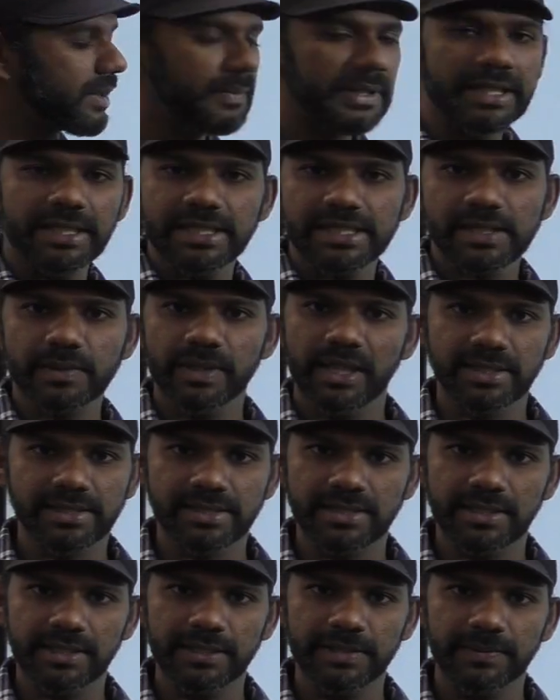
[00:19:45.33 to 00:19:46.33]
the meanings will
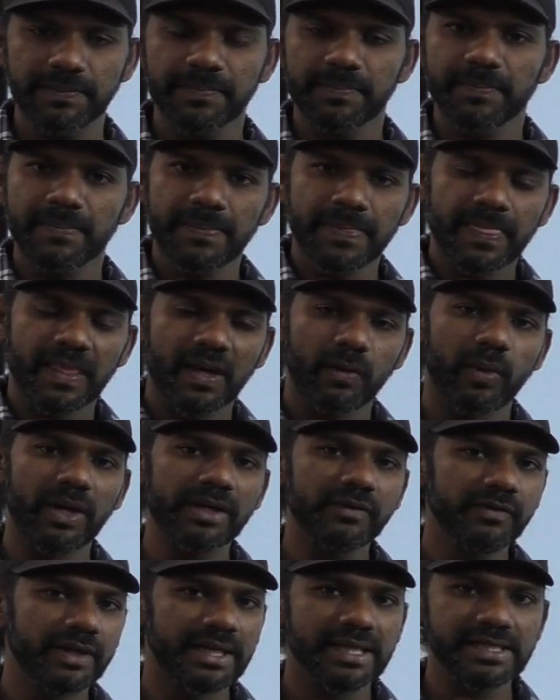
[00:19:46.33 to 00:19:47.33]
last till here.
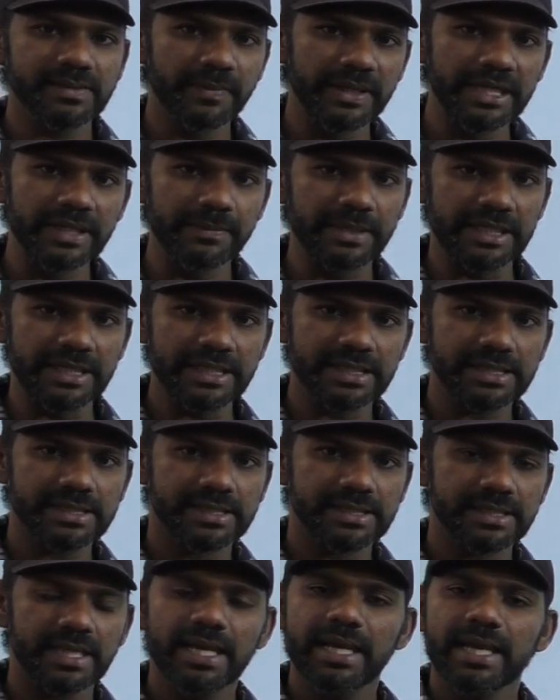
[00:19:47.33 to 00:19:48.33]
One word has many
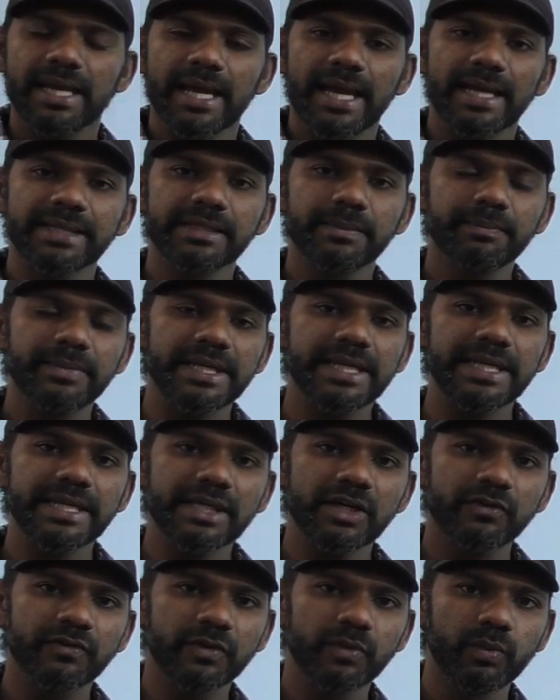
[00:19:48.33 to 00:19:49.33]
meanings. And the
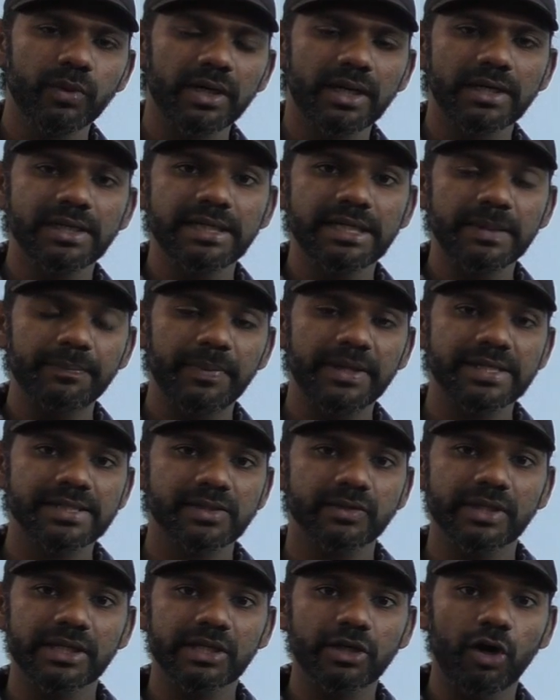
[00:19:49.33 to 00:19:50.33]
meaning of a word
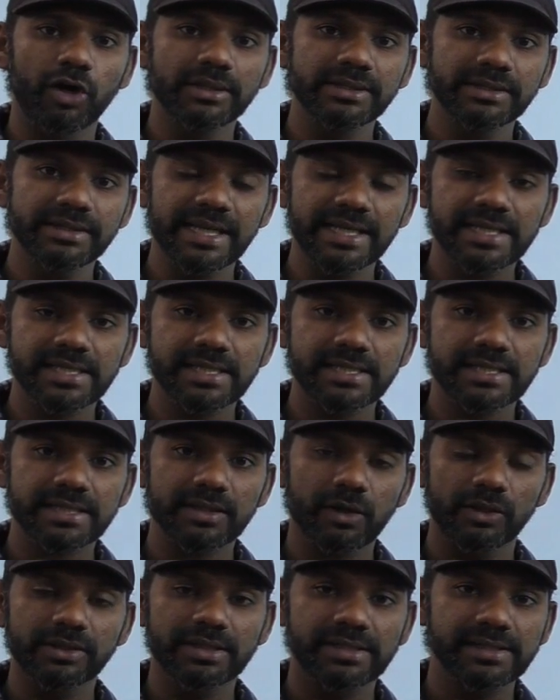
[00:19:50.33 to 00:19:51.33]
depends on the
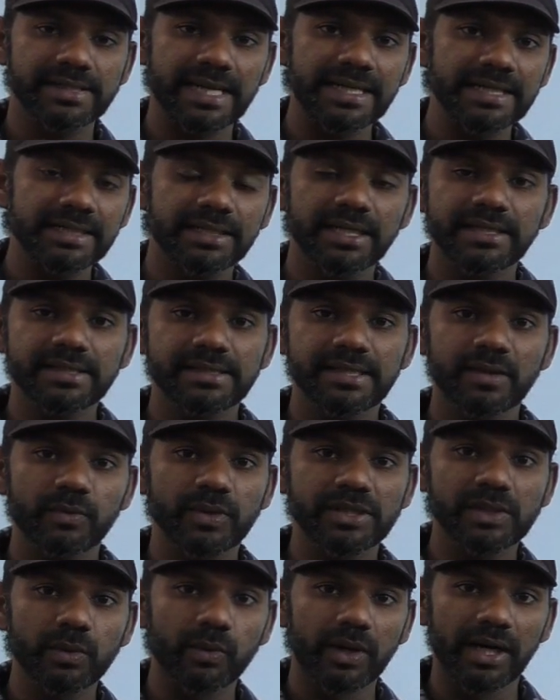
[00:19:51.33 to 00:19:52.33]
context or the sentence in
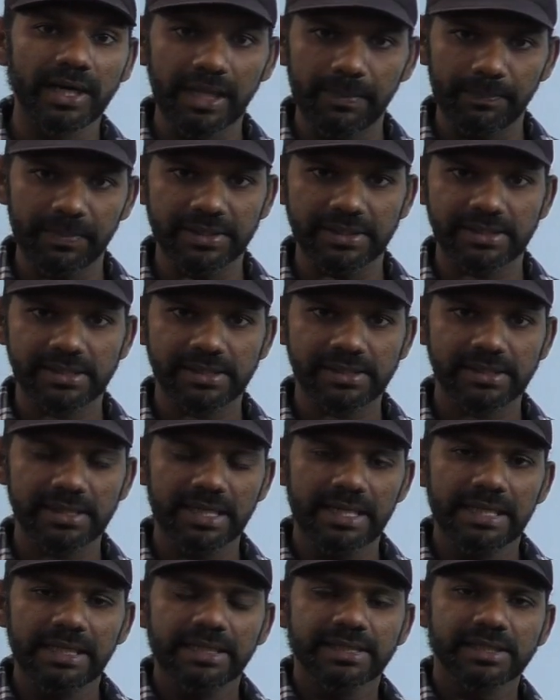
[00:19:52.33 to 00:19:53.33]
which a word
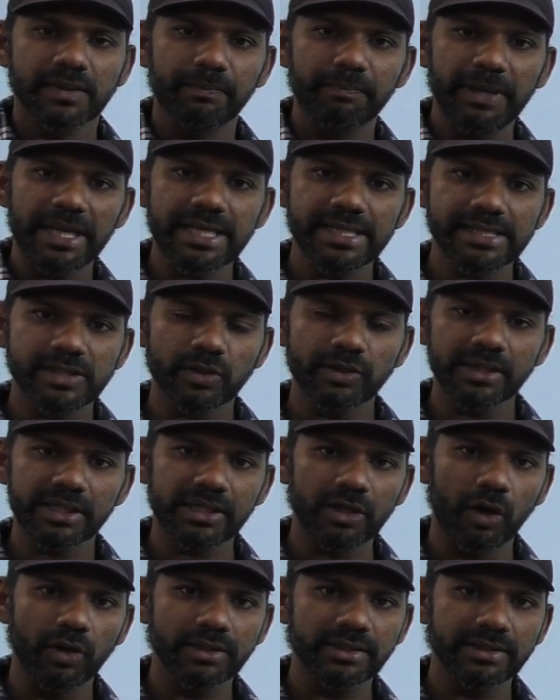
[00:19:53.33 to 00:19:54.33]
appears. So based on the
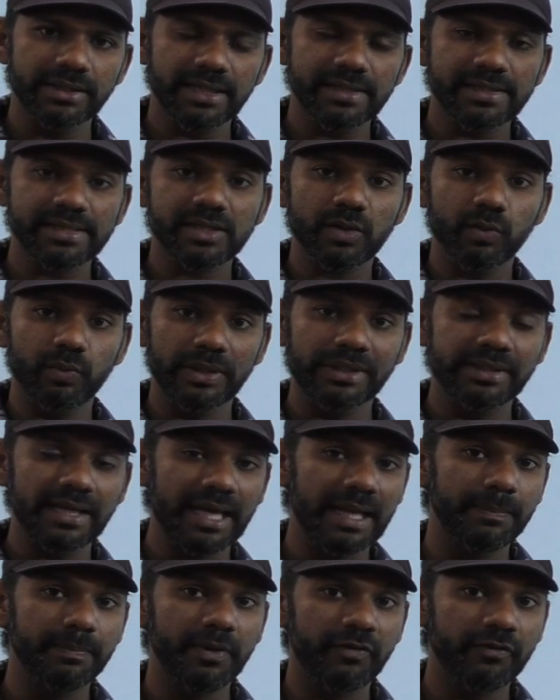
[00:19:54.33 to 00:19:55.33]
context, with the
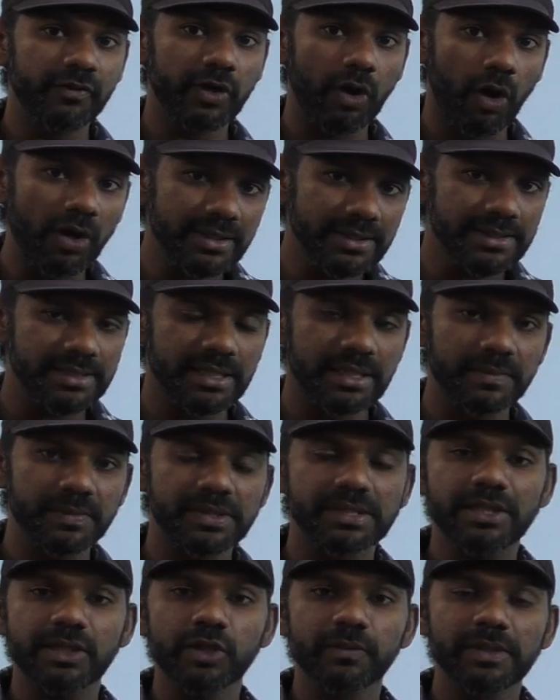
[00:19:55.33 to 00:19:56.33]
help of
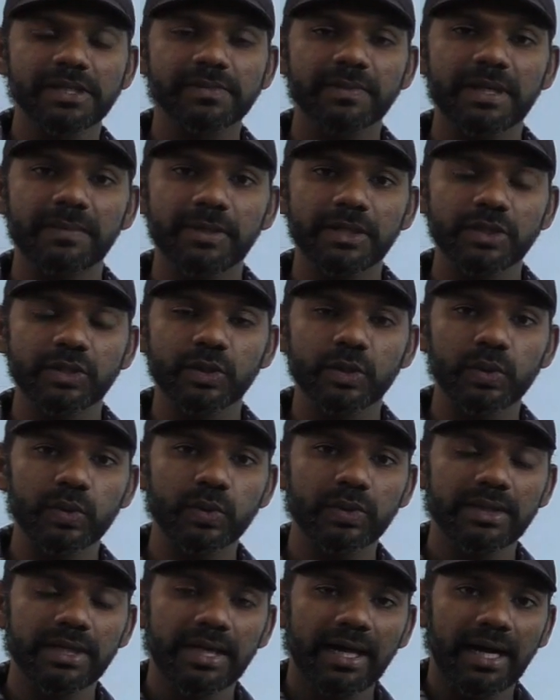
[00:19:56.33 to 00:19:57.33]
concepts, you must be able
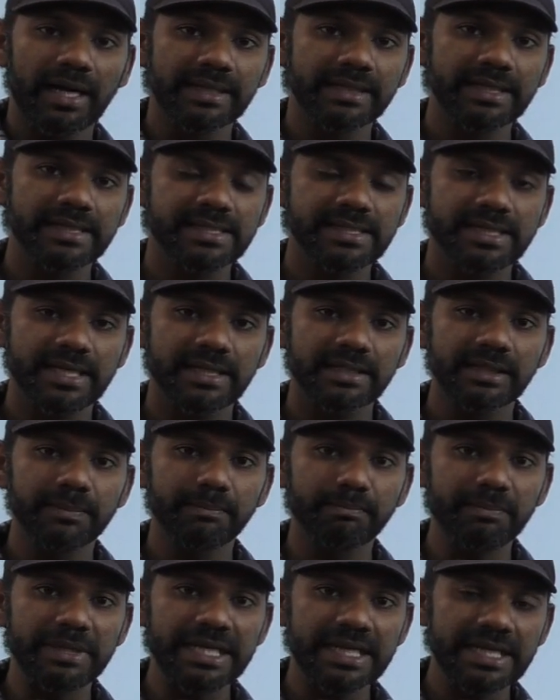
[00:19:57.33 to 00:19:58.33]
to understand the
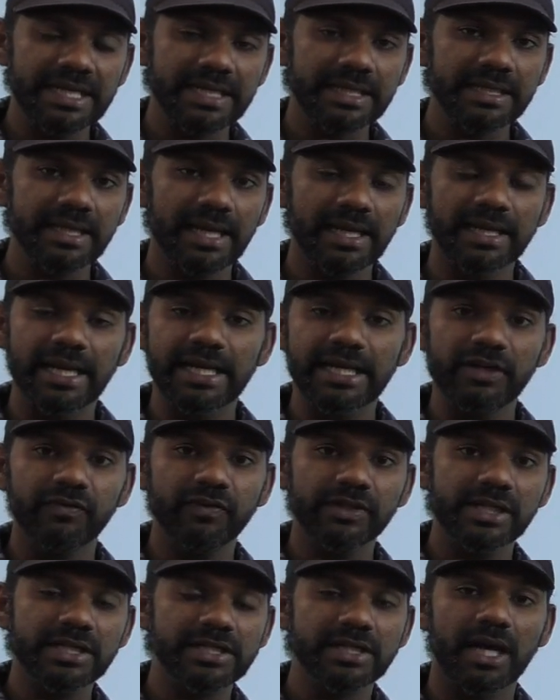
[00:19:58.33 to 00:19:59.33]
meaning and
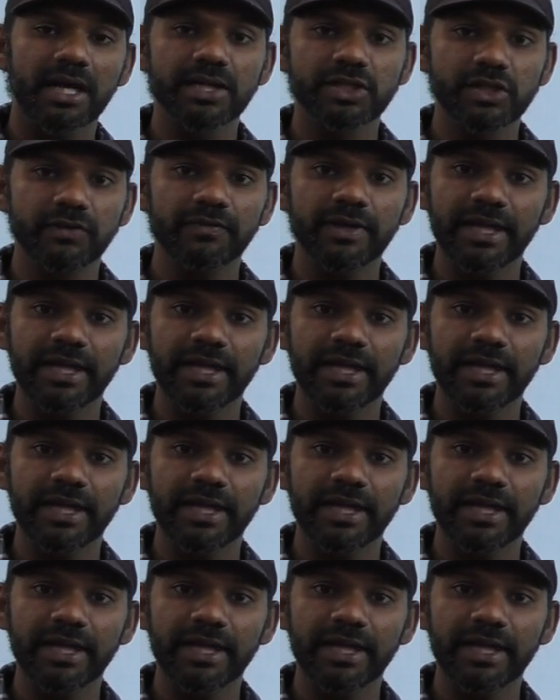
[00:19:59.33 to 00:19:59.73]
identify the charge of